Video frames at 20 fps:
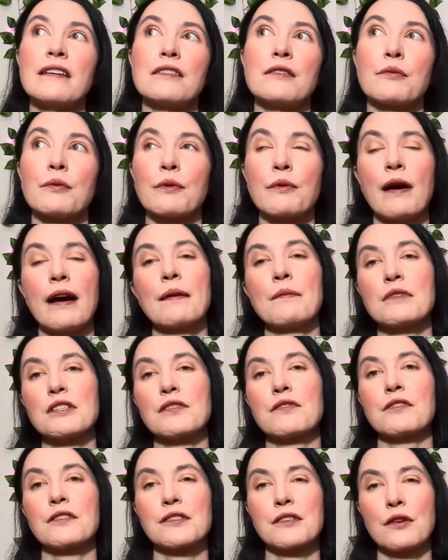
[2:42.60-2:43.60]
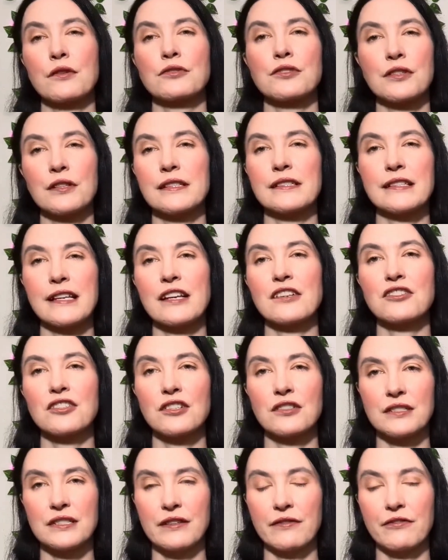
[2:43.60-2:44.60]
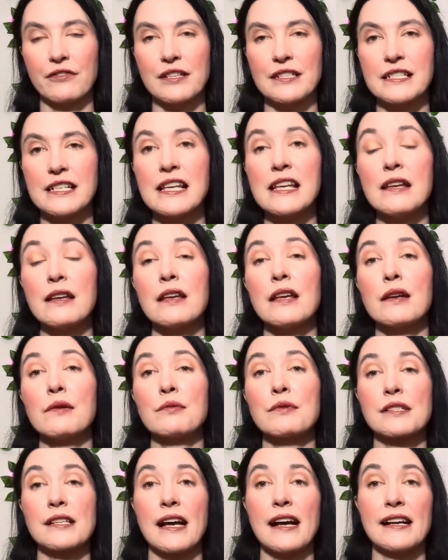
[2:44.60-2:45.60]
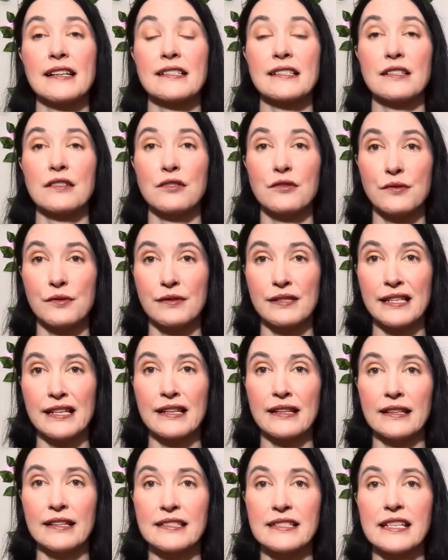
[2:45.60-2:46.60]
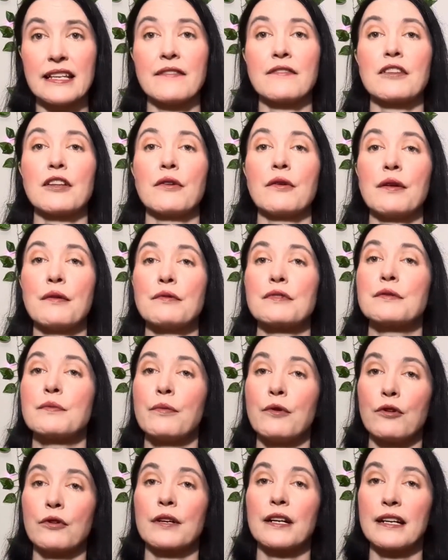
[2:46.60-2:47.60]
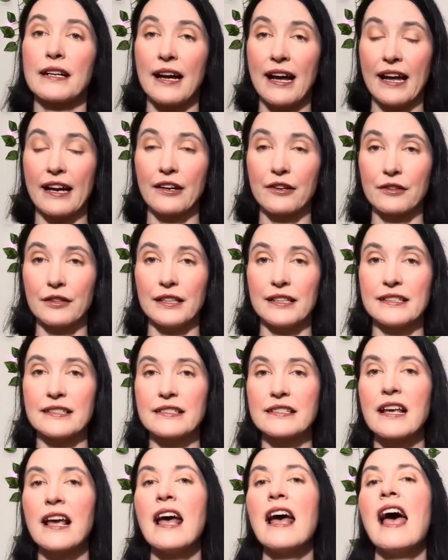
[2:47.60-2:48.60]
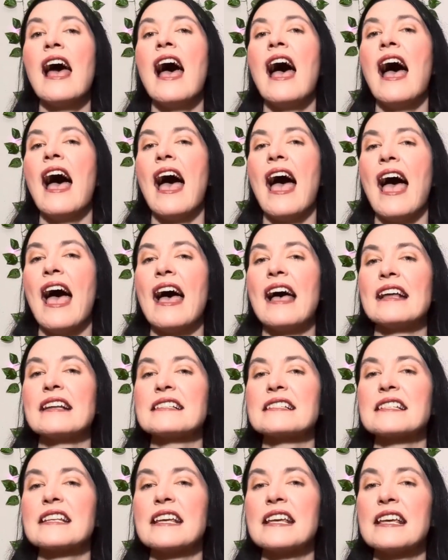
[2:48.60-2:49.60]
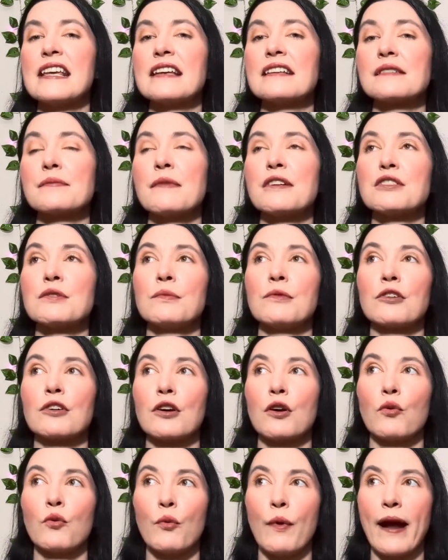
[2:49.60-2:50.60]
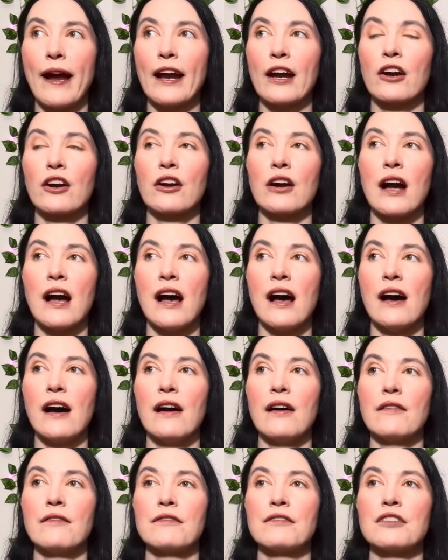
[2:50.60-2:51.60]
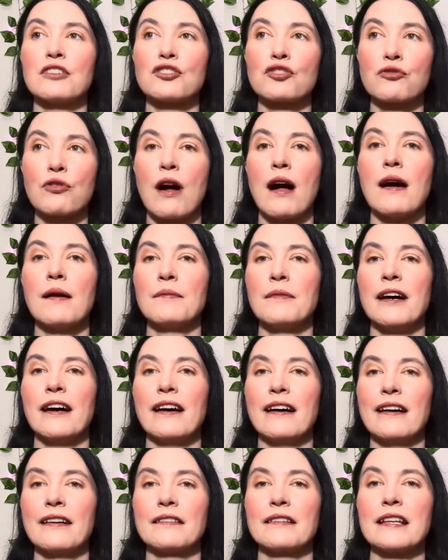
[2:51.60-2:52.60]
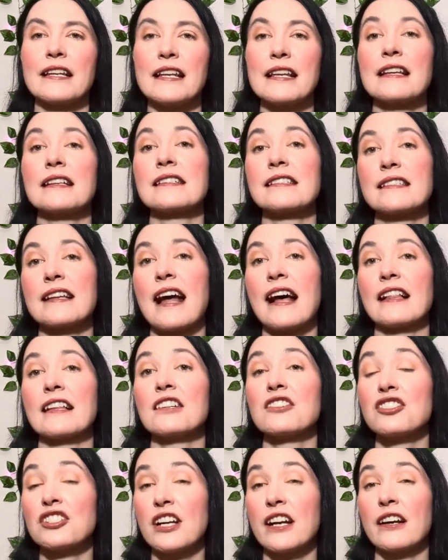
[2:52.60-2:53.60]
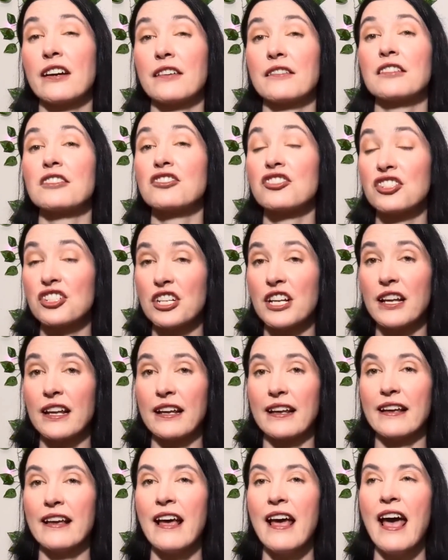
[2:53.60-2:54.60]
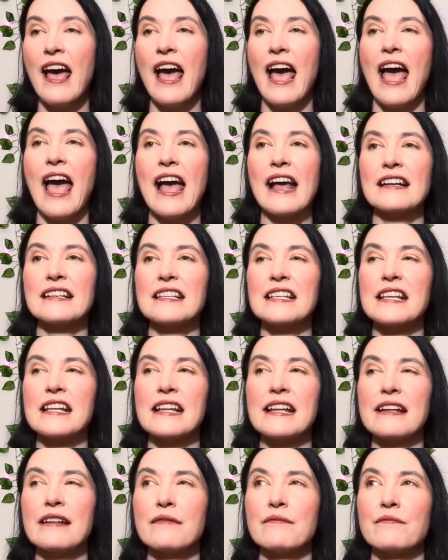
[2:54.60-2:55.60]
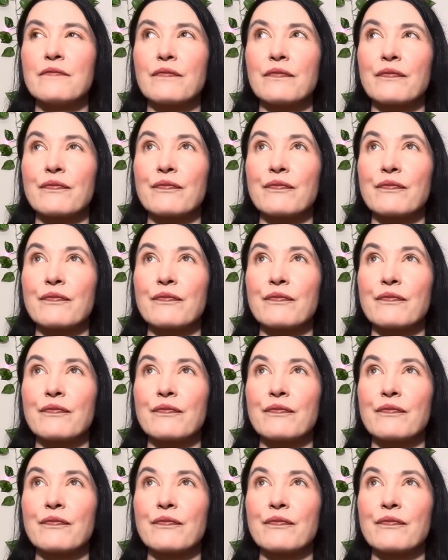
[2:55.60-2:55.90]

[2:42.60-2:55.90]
the requirements for socialization are different. He resides in New Zealand, even though he was born in Ireland. And he is much more aware of the trauma that he and Sally share than she. And he,